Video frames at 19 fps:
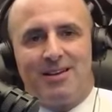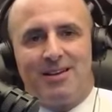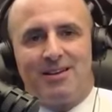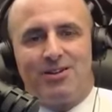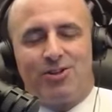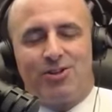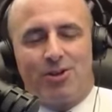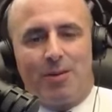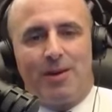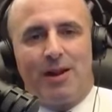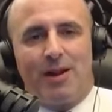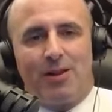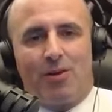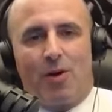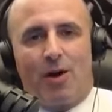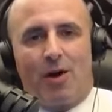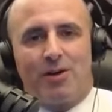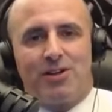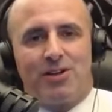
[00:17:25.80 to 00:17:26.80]
so many
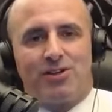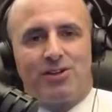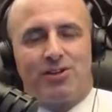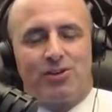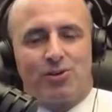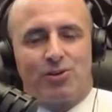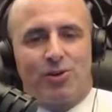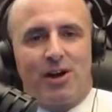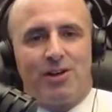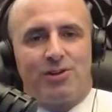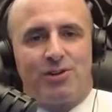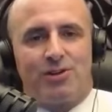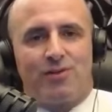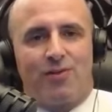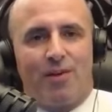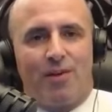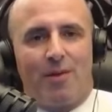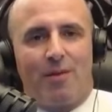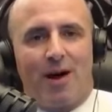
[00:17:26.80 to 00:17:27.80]
long distance
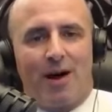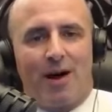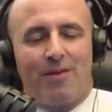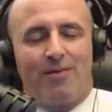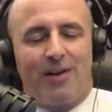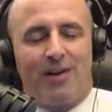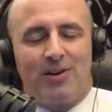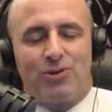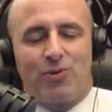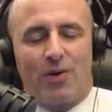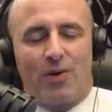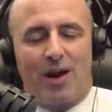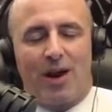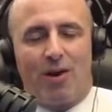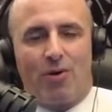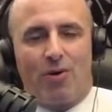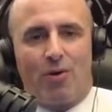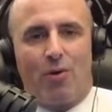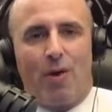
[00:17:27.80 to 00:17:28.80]
races for the modifieds when
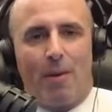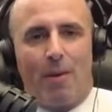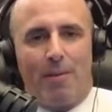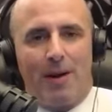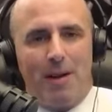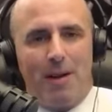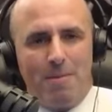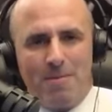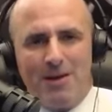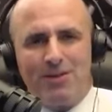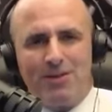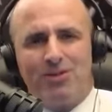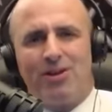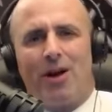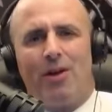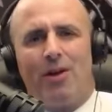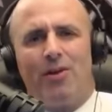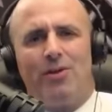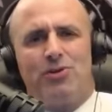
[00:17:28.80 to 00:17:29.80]
I grew up, and I miss
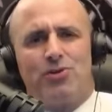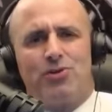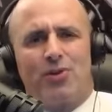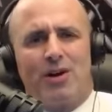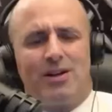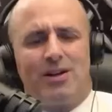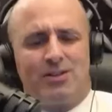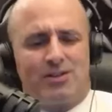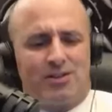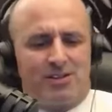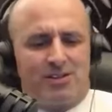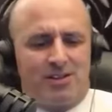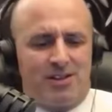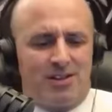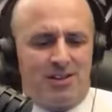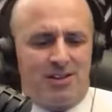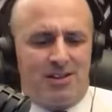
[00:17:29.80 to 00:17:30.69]
all those races.